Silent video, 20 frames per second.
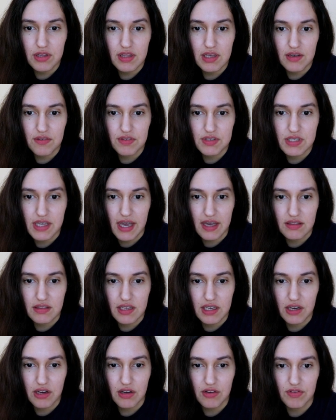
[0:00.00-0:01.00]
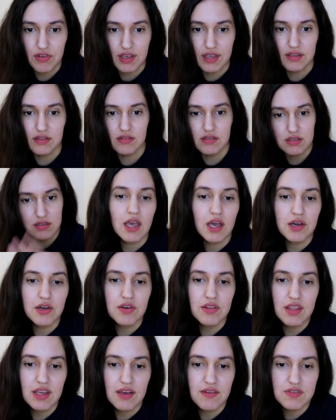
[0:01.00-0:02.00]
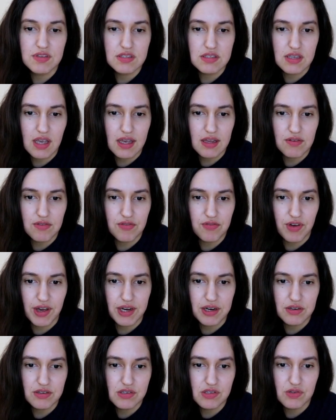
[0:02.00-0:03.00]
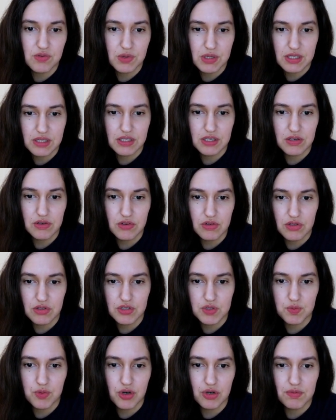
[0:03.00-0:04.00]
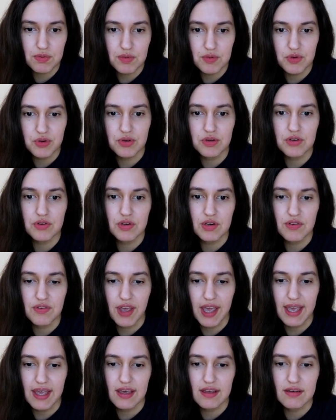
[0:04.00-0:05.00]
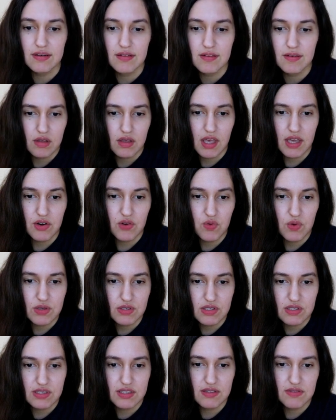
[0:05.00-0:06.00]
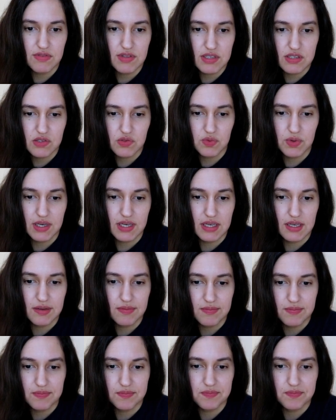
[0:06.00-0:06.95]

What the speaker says: they have attacked the caravans? How could they have set fire to what little those poor people could have had? I don't want to live this way.